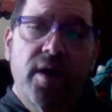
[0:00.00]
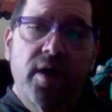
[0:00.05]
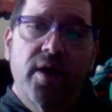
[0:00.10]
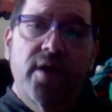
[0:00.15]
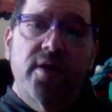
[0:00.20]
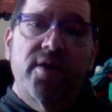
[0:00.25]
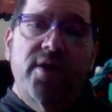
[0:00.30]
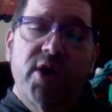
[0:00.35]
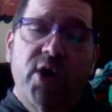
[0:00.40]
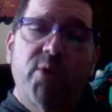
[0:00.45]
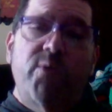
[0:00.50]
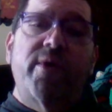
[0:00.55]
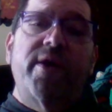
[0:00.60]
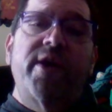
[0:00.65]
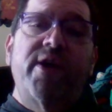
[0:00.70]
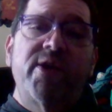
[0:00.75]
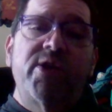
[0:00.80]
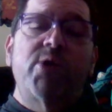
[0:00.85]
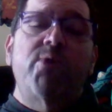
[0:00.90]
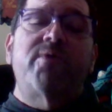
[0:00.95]
you know what you
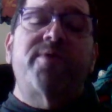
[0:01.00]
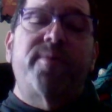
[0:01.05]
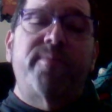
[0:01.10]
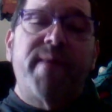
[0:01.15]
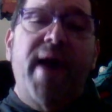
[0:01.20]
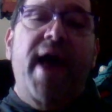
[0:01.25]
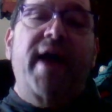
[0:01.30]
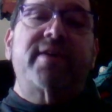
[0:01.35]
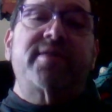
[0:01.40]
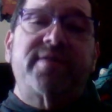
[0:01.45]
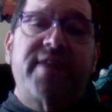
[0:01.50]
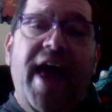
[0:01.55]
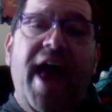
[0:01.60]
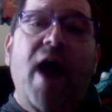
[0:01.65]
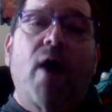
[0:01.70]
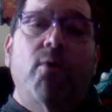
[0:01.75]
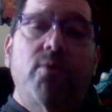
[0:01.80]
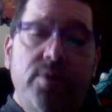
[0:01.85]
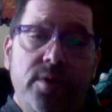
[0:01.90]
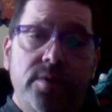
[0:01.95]
can do with the mask
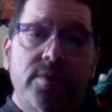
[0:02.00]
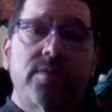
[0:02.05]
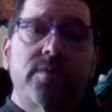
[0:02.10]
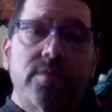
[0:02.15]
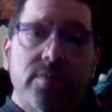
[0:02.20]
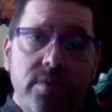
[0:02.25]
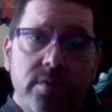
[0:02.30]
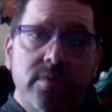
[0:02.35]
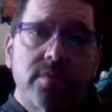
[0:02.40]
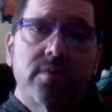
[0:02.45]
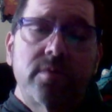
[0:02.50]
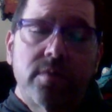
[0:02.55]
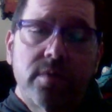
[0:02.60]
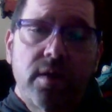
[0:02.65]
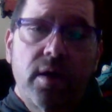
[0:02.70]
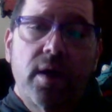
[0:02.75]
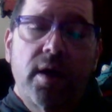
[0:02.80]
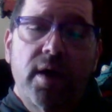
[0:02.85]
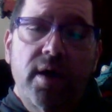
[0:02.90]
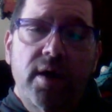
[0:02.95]
now?
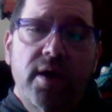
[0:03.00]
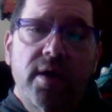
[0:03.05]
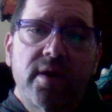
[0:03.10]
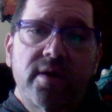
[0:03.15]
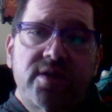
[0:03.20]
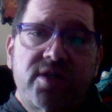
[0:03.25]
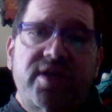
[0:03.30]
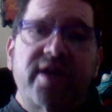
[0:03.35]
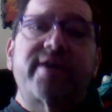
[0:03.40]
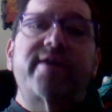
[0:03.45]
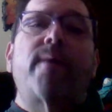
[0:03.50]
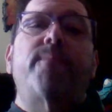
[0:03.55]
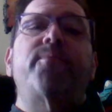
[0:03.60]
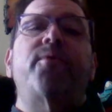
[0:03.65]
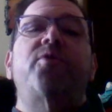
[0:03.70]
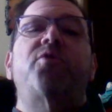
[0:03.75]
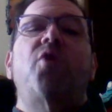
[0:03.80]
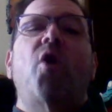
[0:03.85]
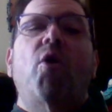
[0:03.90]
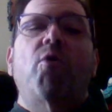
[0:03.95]
Stick it up your
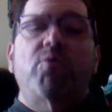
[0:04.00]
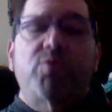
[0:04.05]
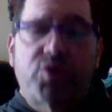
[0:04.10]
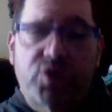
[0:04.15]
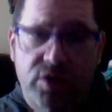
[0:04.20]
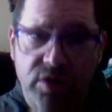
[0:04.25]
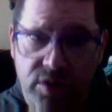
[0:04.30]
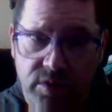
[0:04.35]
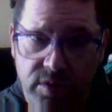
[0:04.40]
nose.